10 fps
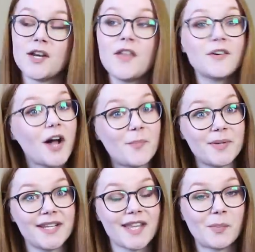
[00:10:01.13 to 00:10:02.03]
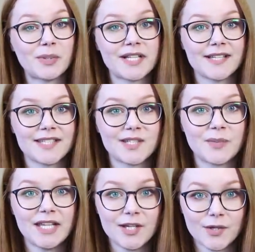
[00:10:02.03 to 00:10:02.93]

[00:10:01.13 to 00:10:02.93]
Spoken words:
Another company that pretends to be